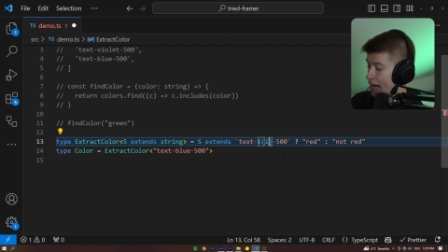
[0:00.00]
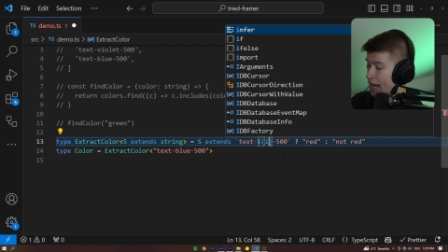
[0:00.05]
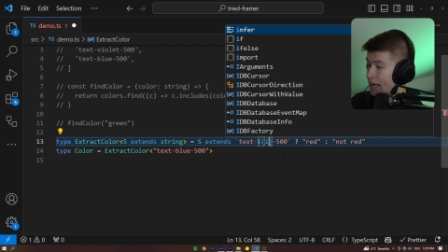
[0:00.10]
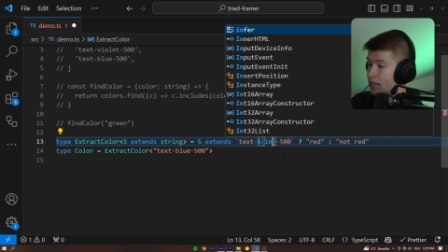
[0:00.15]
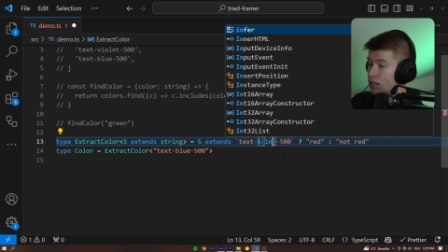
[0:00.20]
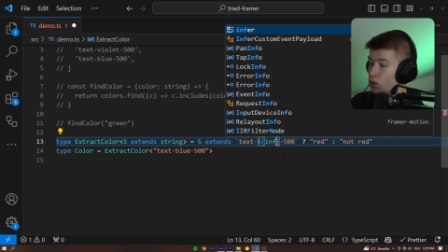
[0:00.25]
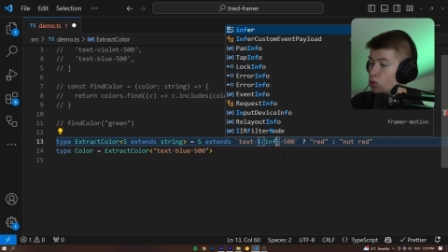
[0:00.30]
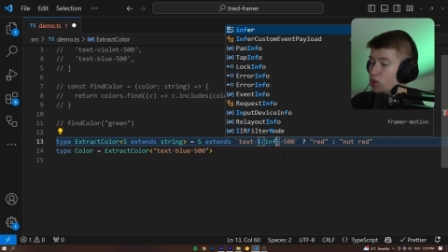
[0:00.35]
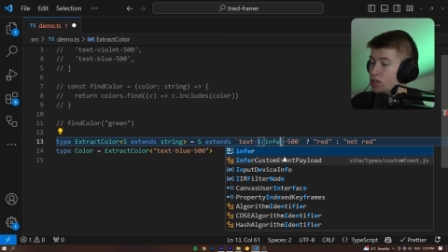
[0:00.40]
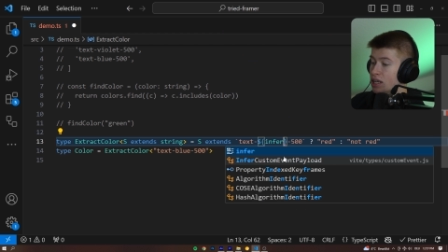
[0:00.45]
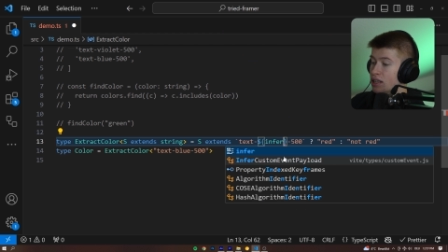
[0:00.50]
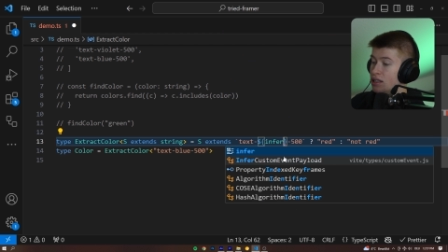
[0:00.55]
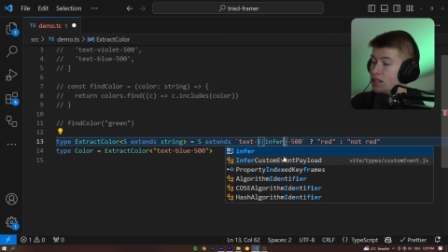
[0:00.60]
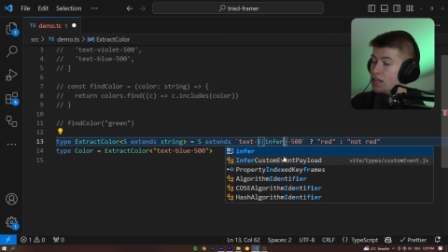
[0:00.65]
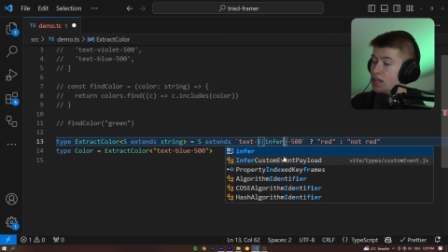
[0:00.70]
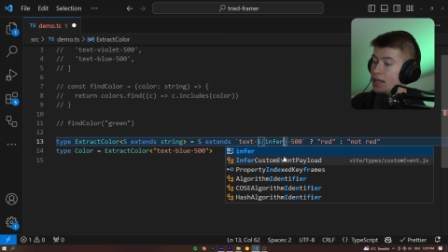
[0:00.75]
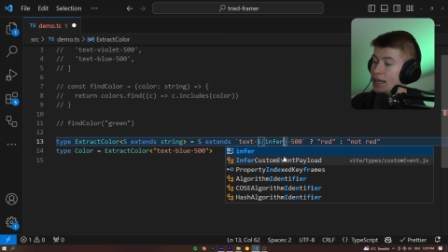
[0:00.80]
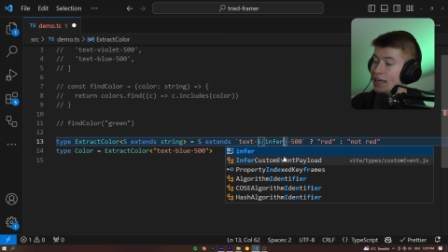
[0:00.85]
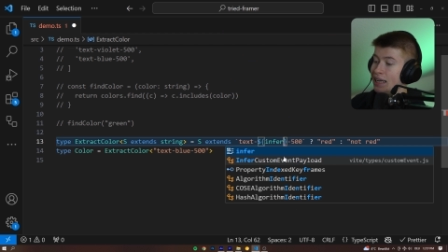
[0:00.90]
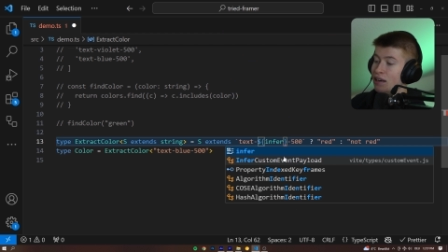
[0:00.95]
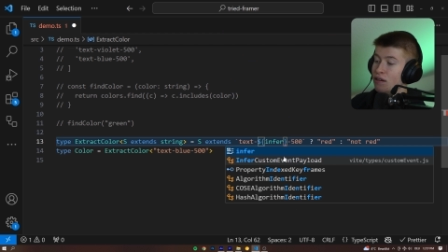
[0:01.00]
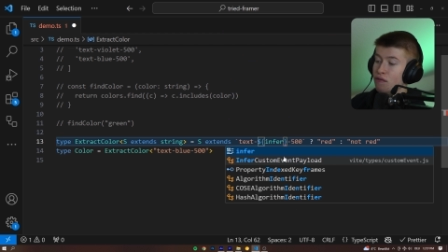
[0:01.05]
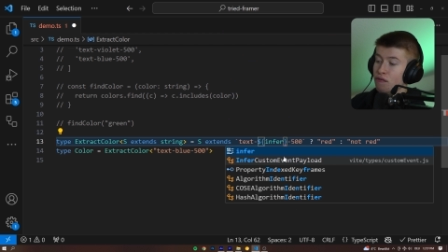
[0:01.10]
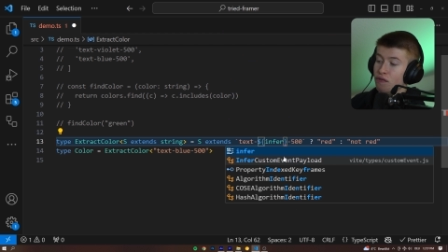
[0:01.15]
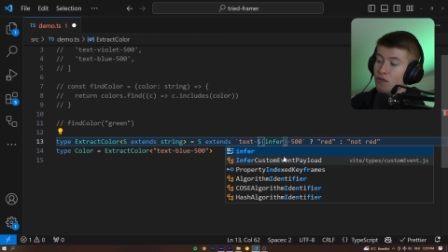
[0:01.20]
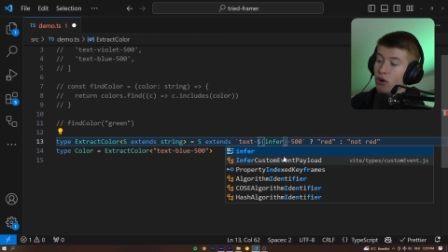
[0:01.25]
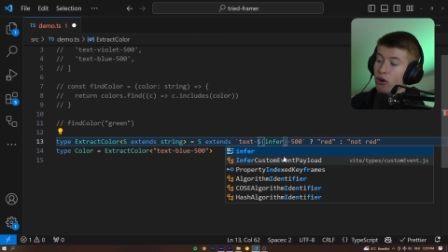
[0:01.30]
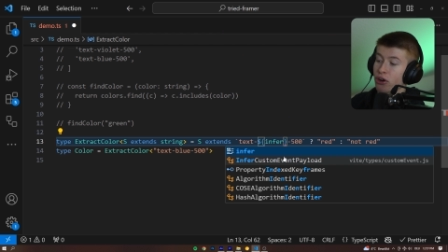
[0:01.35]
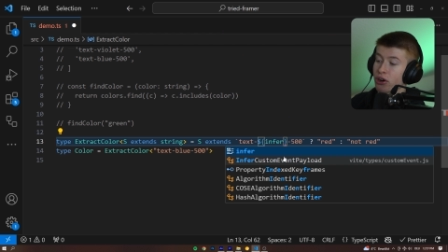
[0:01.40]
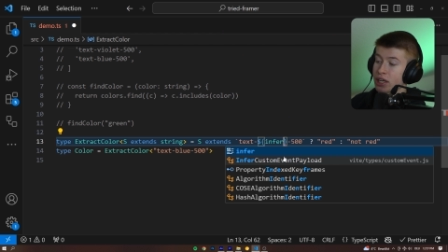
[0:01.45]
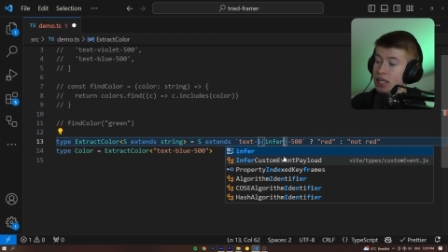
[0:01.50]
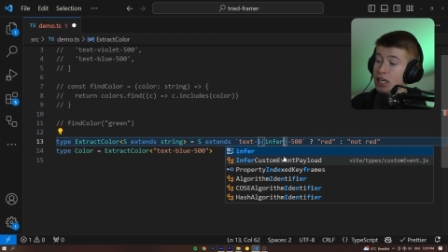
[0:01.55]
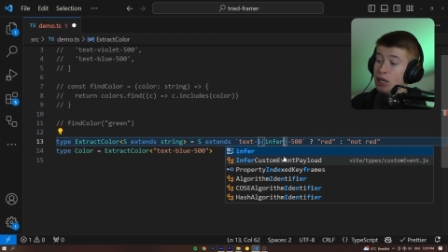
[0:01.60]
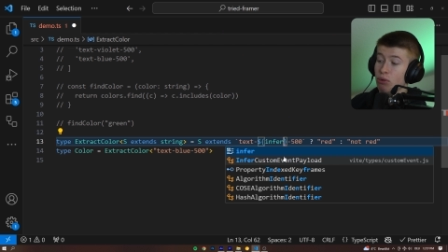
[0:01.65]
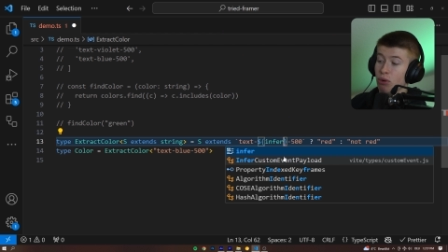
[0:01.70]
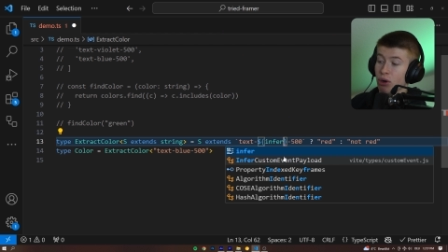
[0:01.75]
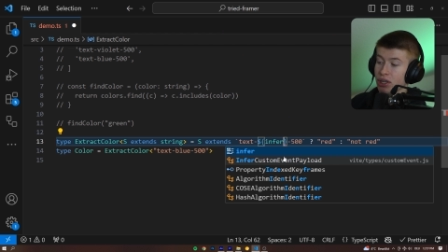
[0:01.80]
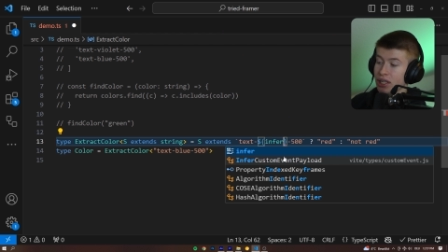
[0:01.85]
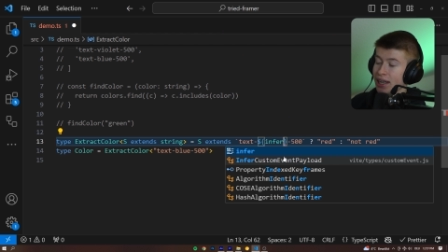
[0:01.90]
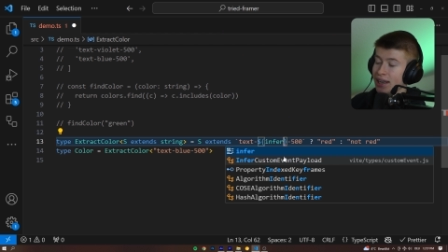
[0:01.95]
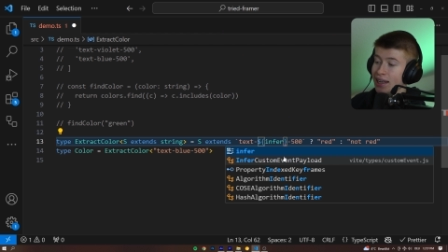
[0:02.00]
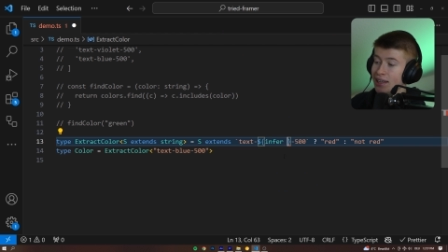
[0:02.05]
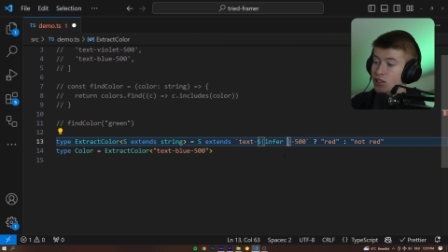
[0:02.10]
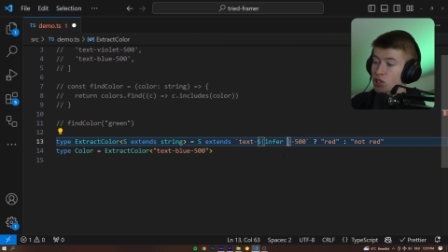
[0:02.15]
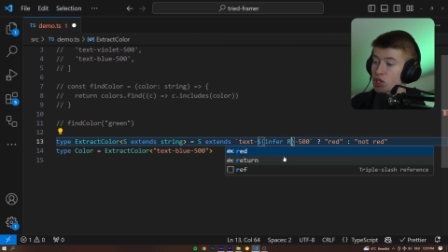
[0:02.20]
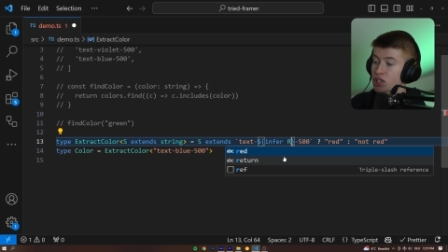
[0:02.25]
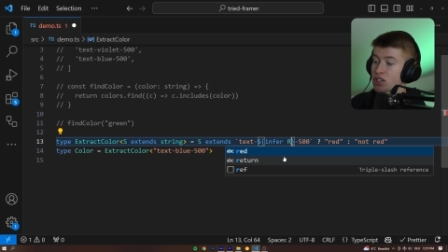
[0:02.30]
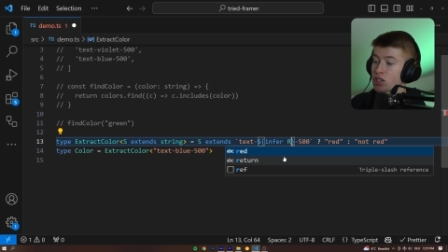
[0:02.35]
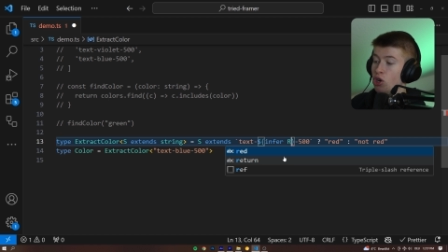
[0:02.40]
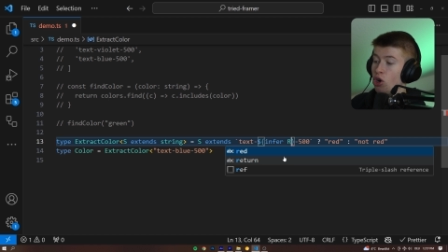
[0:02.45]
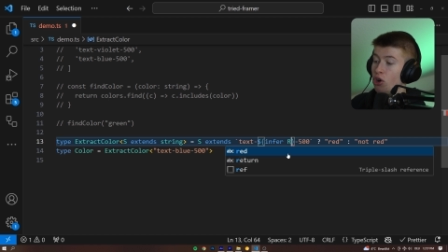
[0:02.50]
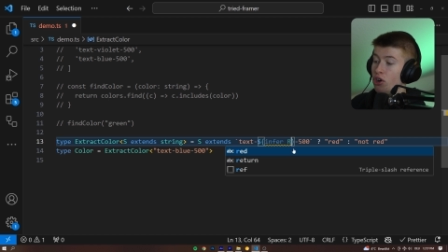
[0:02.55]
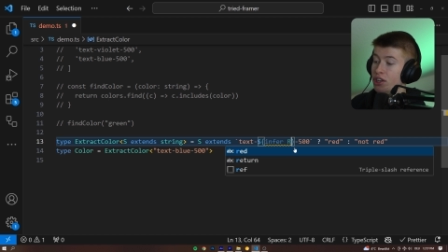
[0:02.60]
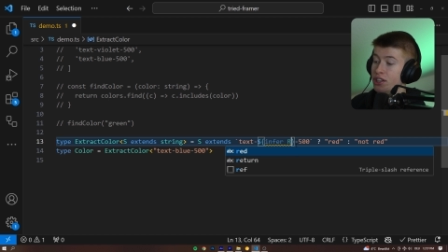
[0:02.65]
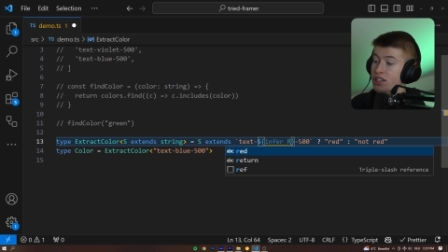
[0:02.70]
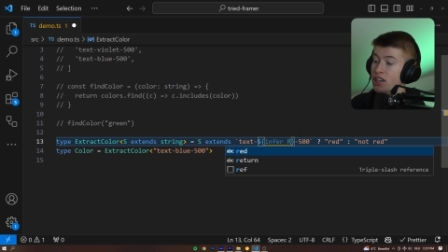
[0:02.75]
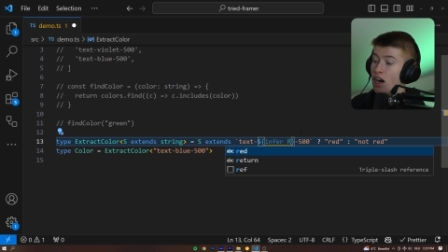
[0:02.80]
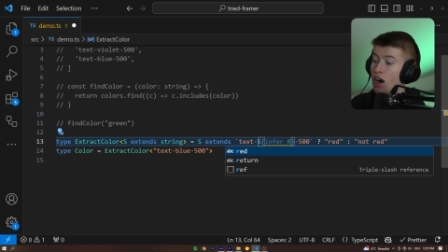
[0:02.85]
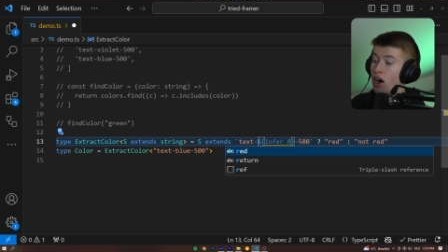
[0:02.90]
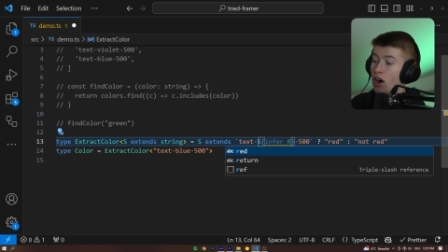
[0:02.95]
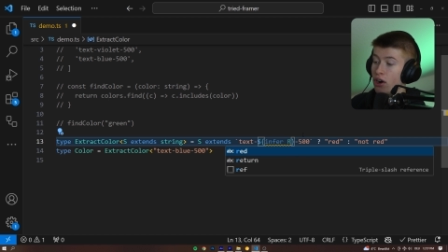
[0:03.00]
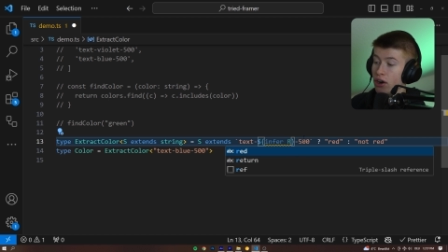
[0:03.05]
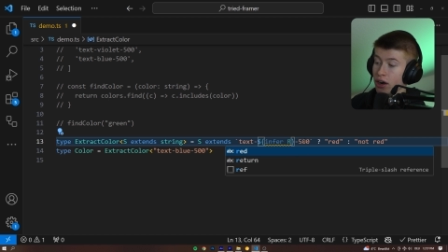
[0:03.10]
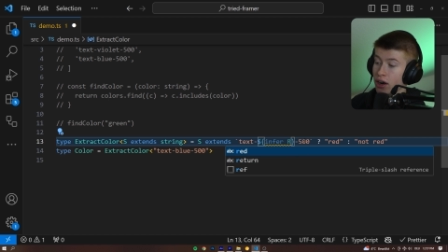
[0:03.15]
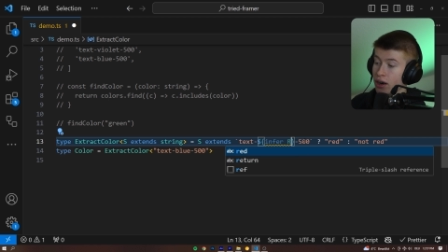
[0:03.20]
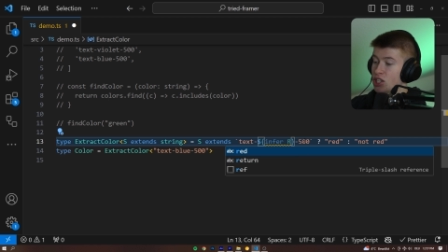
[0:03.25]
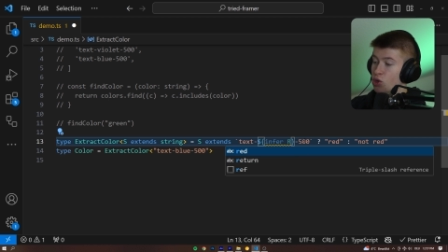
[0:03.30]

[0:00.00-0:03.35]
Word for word: and using the infer keyword. And let's just call it R.